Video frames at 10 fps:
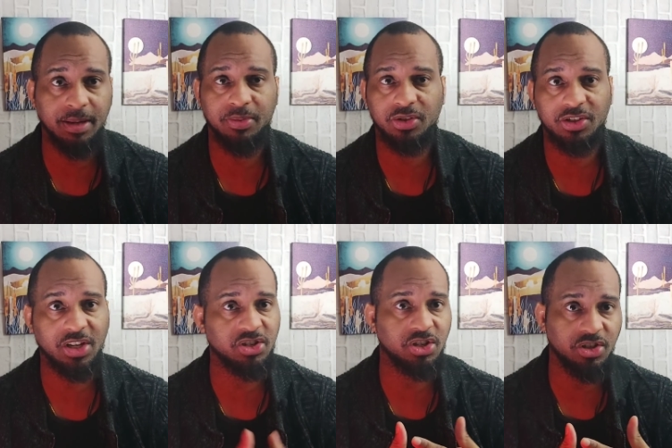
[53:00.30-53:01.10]
members and
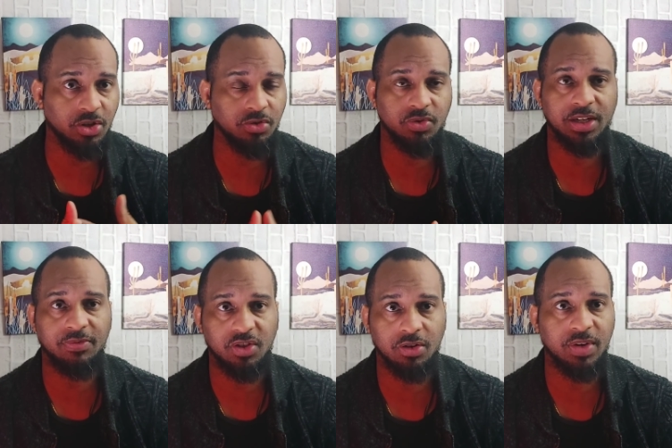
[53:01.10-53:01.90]
such, the children
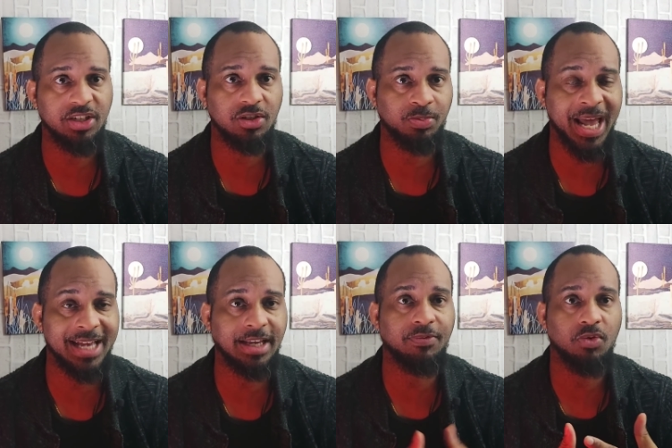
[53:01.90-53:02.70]
of generations
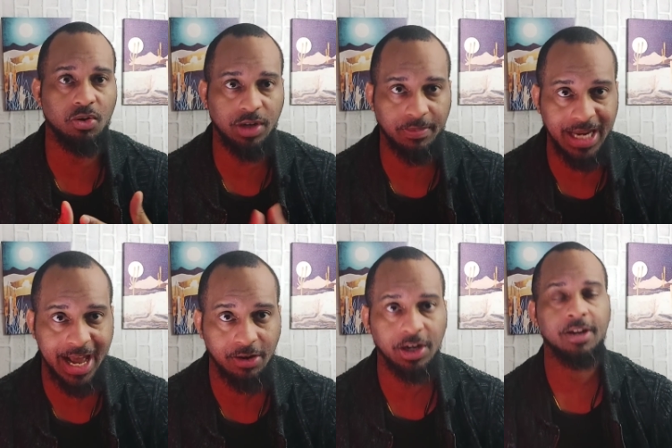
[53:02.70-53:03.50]
past have grown up
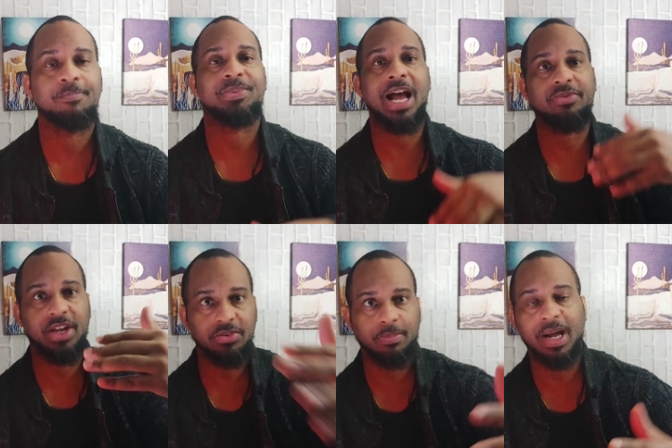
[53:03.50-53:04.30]
now. Now
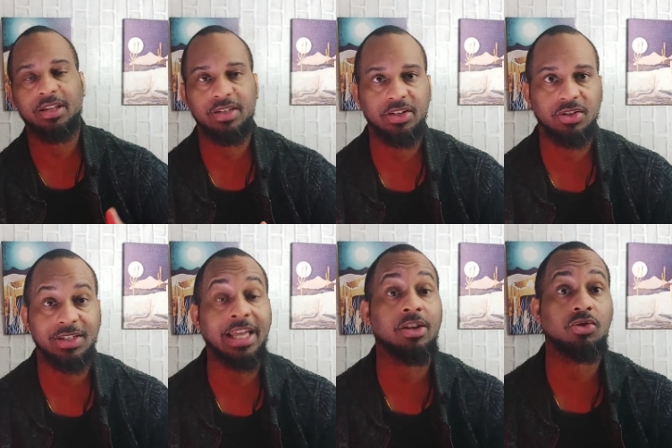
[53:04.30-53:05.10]
they're the
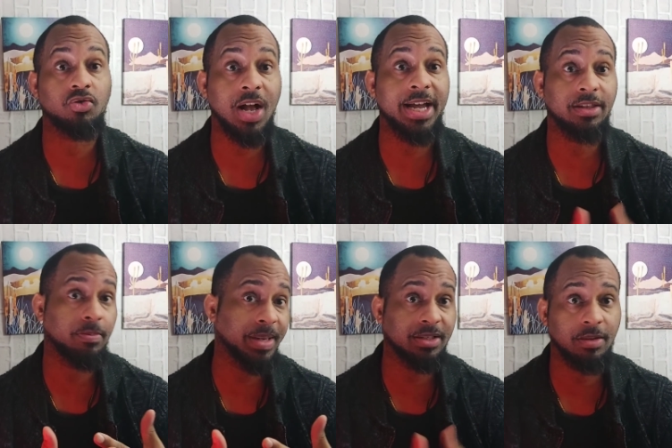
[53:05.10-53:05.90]
politicians and they're trying their
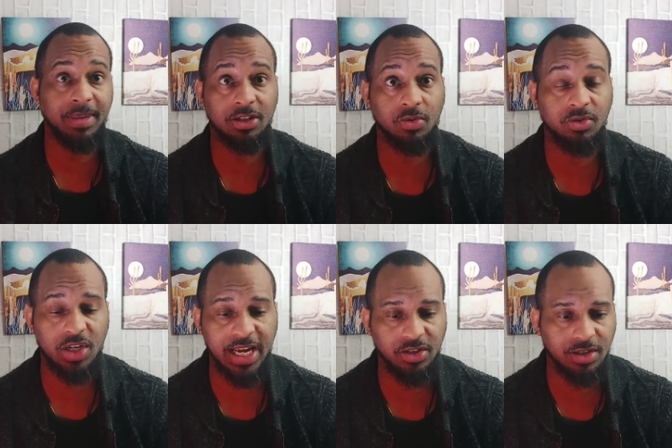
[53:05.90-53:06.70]
best to make certain
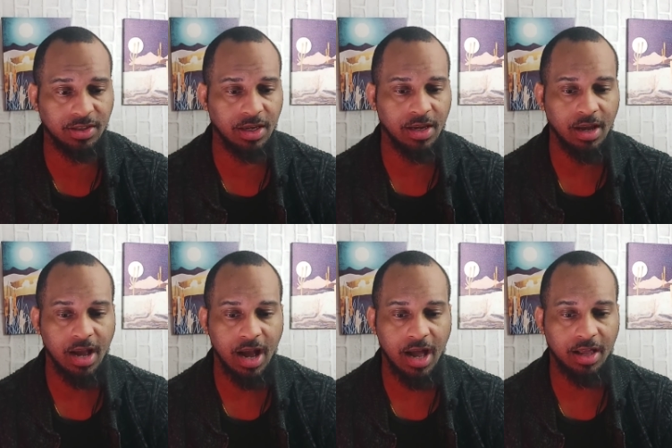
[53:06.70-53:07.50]
changes.
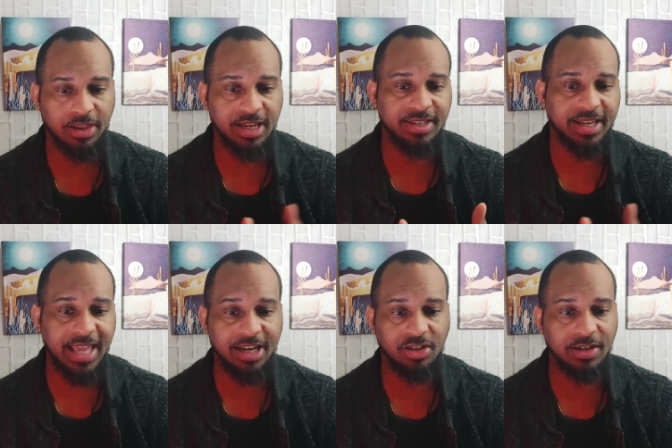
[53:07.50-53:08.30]
Uh, things like
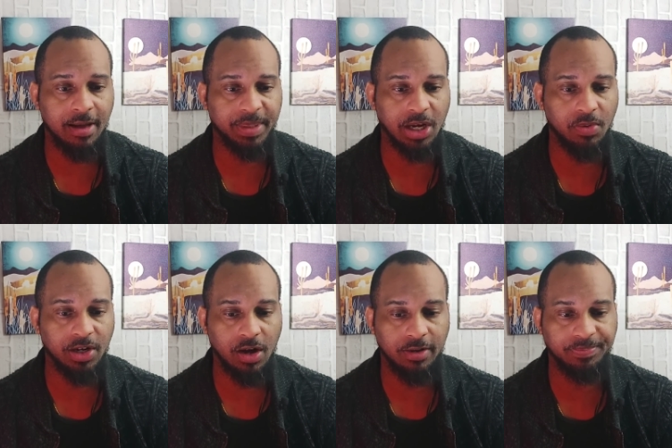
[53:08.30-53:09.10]
that should not be
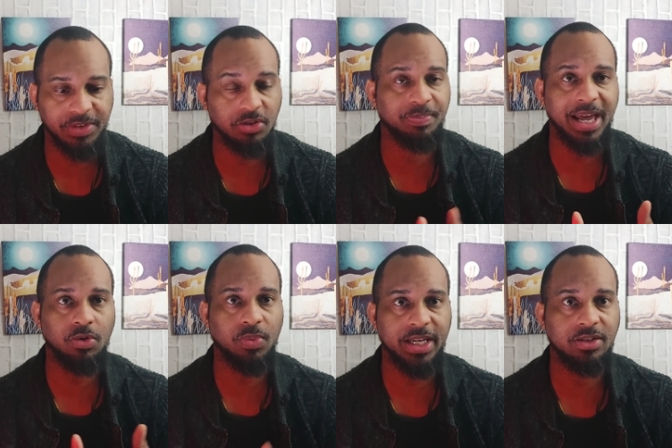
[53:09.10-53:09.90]
going on. There's
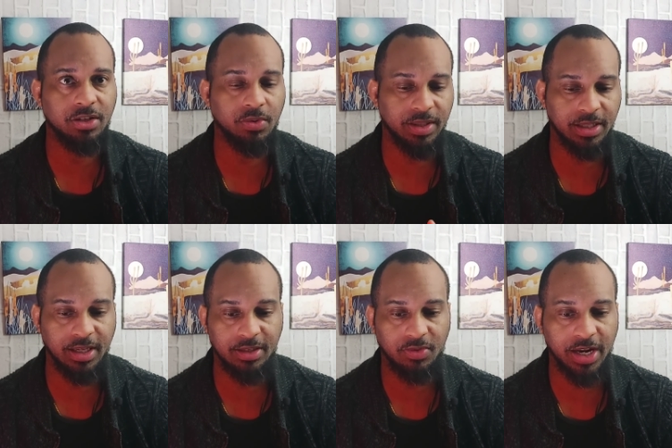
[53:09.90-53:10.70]
better ways to do it than
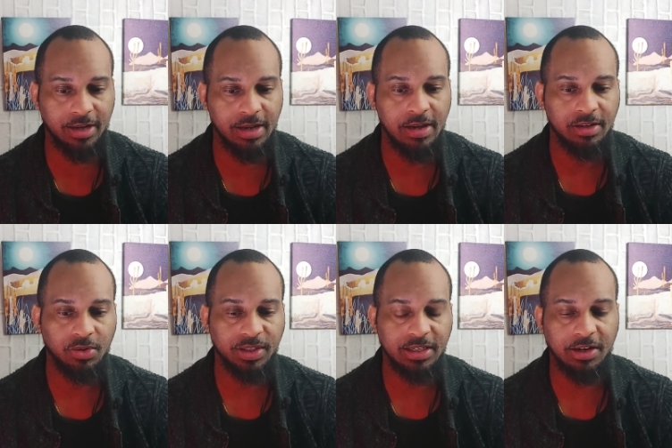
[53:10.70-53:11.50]
this, right?
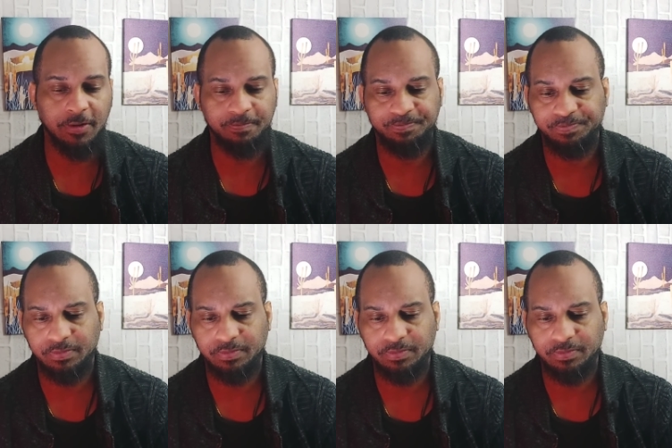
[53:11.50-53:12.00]
So it says here,